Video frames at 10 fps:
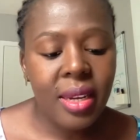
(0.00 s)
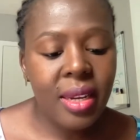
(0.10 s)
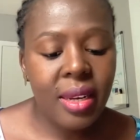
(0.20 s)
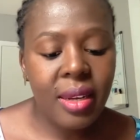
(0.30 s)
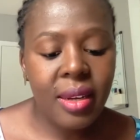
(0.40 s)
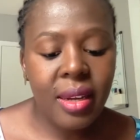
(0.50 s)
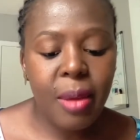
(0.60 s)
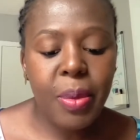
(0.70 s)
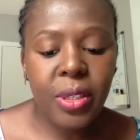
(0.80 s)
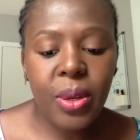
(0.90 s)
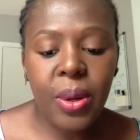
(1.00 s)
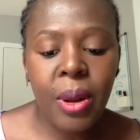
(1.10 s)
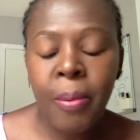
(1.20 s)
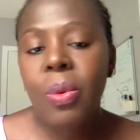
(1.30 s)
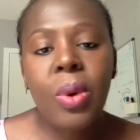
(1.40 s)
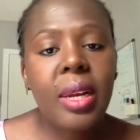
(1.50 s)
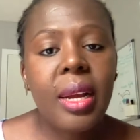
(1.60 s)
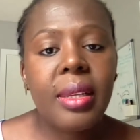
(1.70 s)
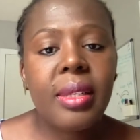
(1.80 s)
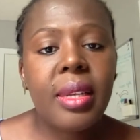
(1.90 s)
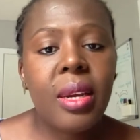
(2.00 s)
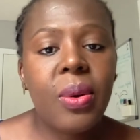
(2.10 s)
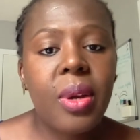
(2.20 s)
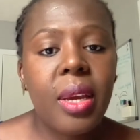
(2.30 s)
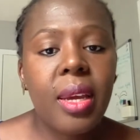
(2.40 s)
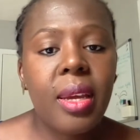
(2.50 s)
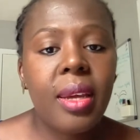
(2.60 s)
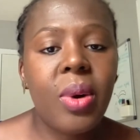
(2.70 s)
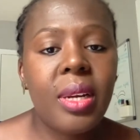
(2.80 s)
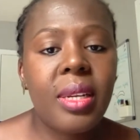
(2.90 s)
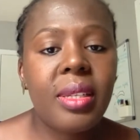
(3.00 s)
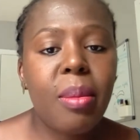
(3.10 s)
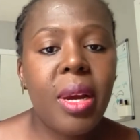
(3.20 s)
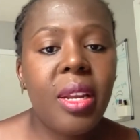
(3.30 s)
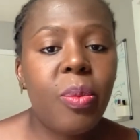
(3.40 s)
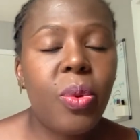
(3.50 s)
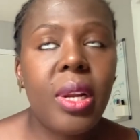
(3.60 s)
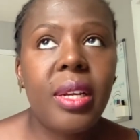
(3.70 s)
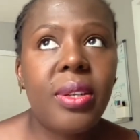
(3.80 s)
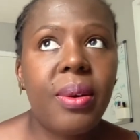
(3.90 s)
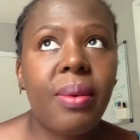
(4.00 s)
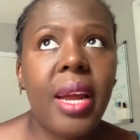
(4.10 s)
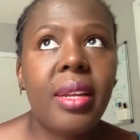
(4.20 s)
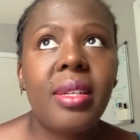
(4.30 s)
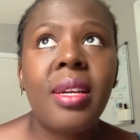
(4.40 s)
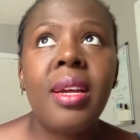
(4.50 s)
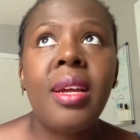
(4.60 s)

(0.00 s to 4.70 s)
the episode. One can say, okay, what is a manipulator, right?